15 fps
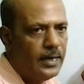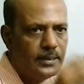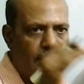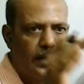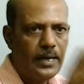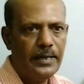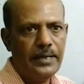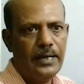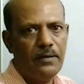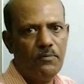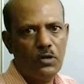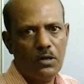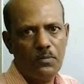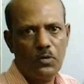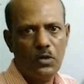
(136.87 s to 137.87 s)
at the right hand
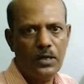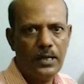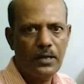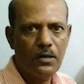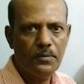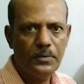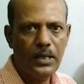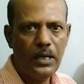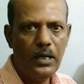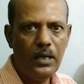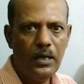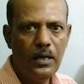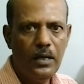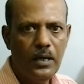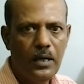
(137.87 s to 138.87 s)
bottom corner of
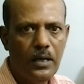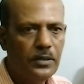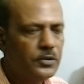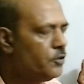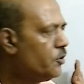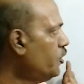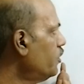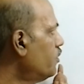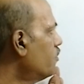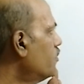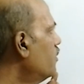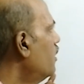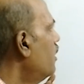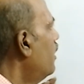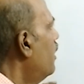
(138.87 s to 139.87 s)
the sheet,